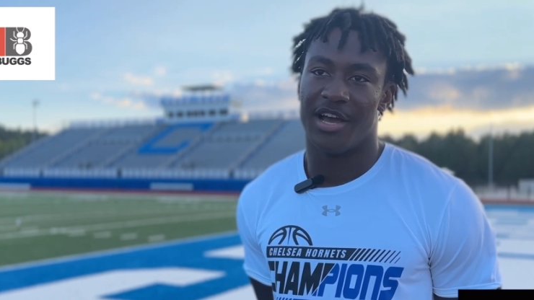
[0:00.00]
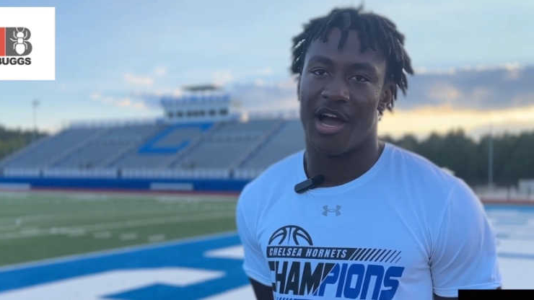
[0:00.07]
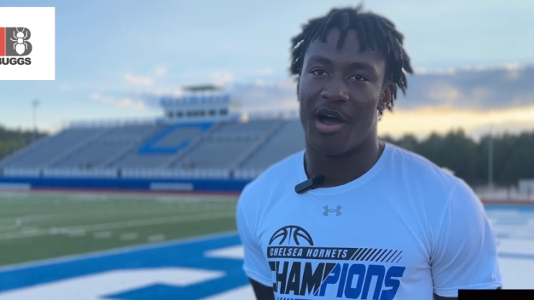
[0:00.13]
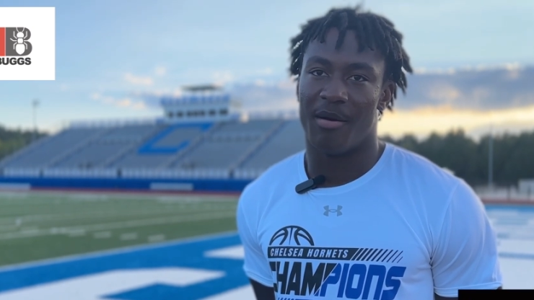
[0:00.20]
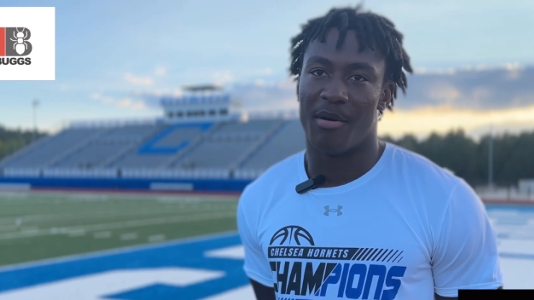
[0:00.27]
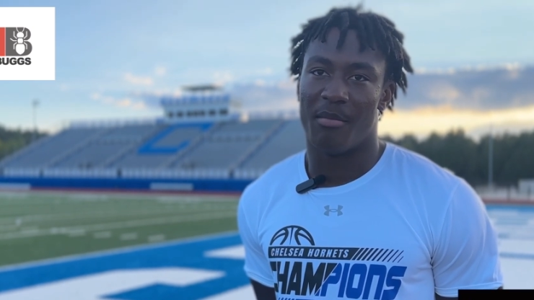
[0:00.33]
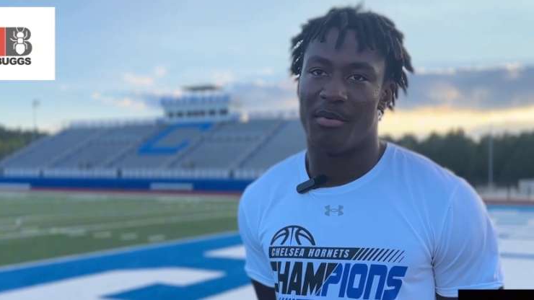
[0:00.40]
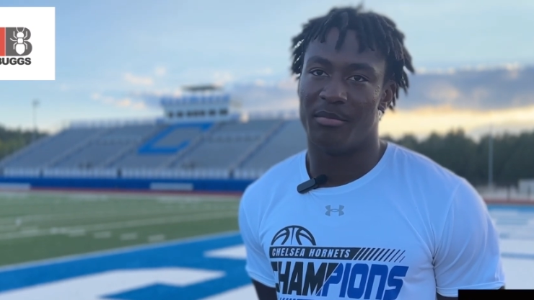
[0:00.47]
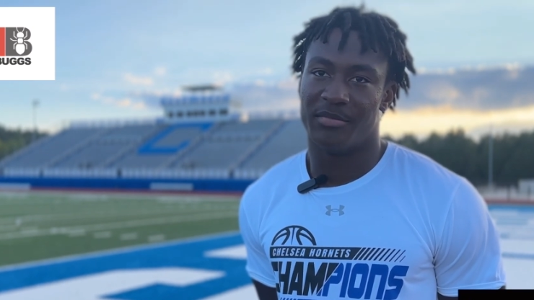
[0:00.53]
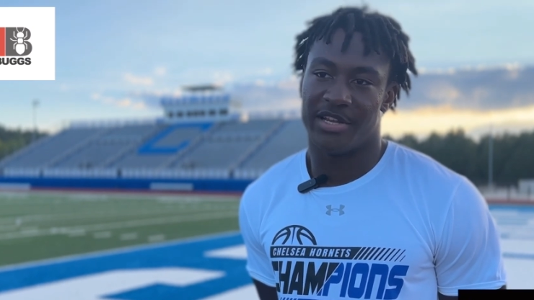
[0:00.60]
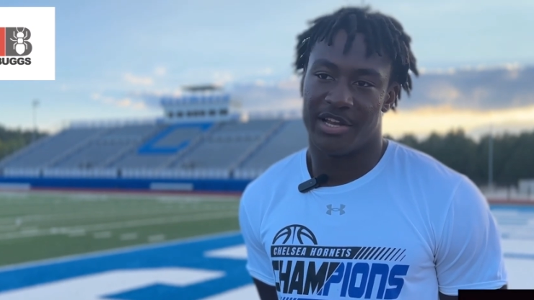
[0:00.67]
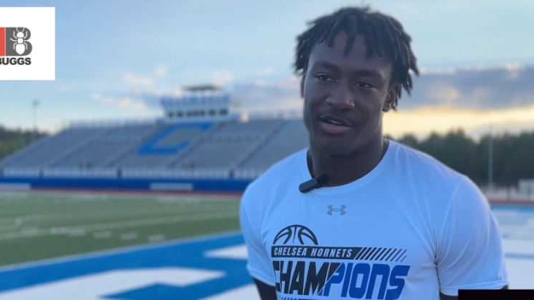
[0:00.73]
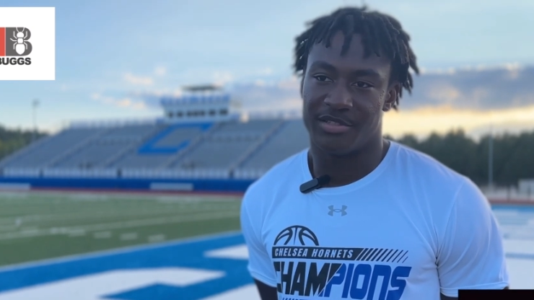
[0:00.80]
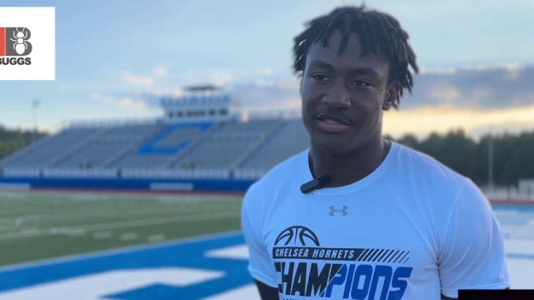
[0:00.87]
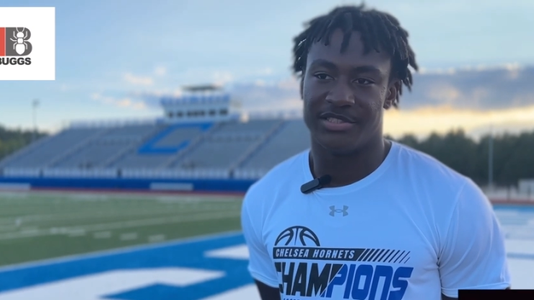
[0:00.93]
I'm
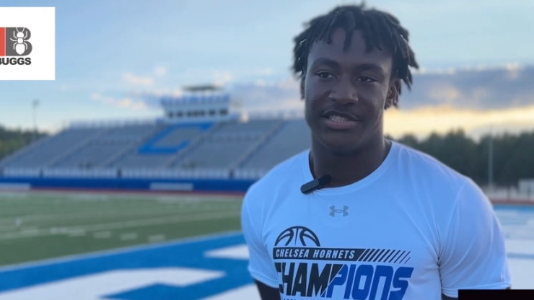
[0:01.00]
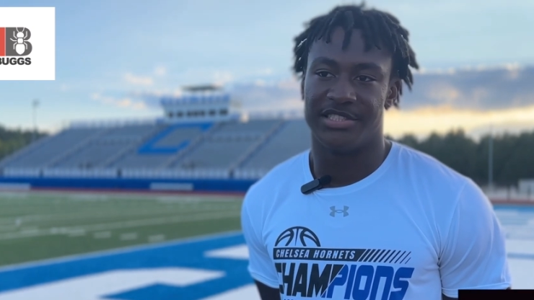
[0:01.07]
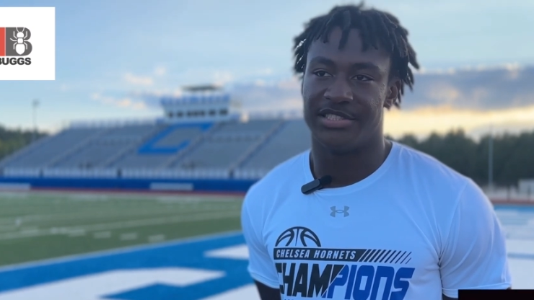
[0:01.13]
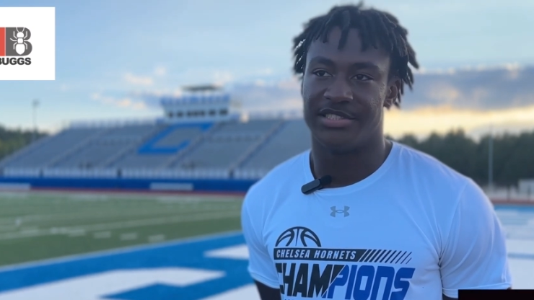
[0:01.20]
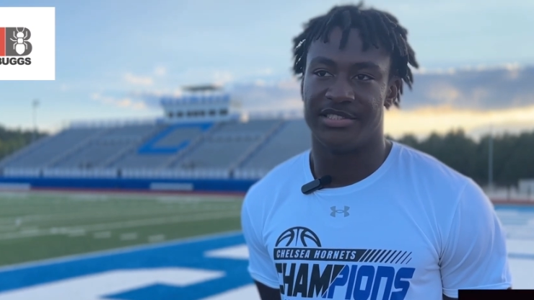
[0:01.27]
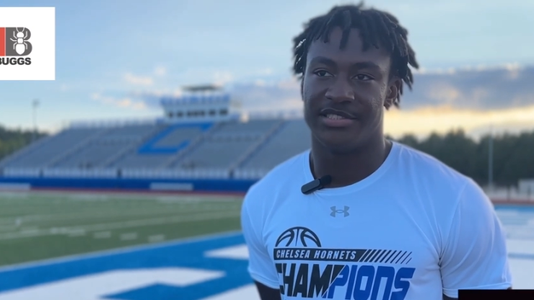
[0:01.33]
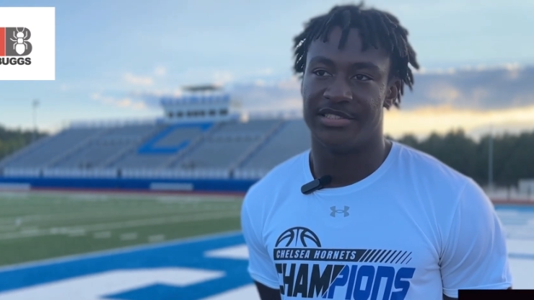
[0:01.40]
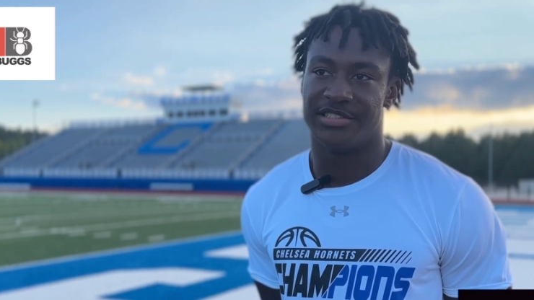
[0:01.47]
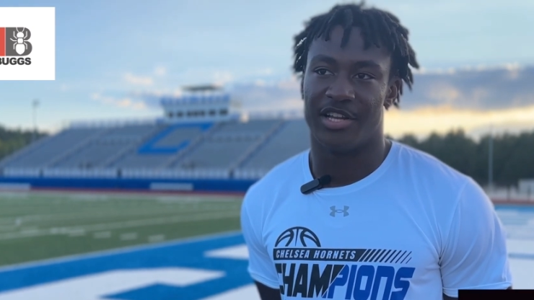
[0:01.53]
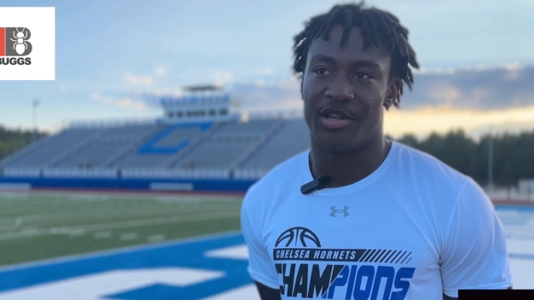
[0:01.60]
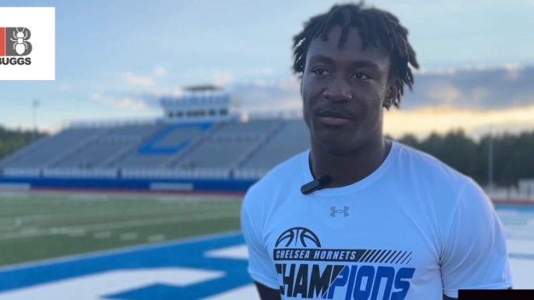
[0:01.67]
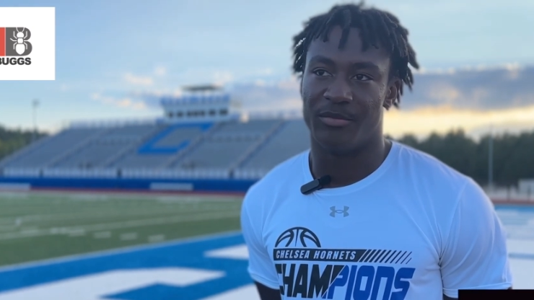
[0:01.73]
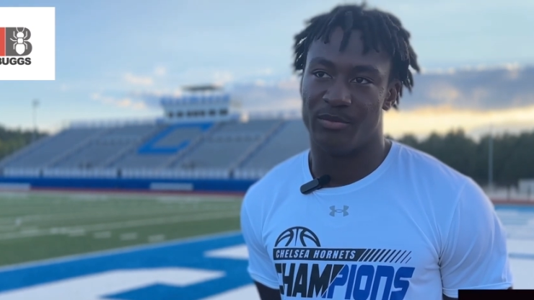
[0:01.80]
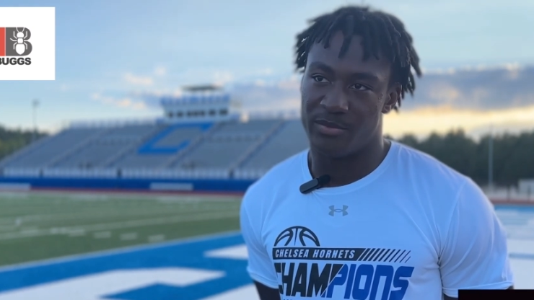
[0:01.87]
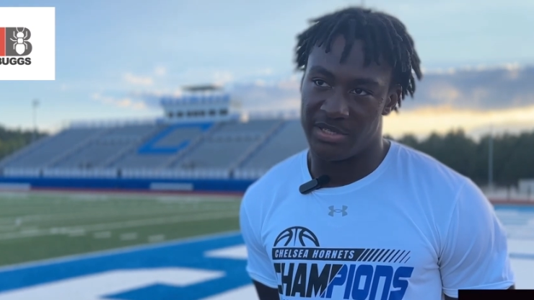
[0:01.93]
there to just tell them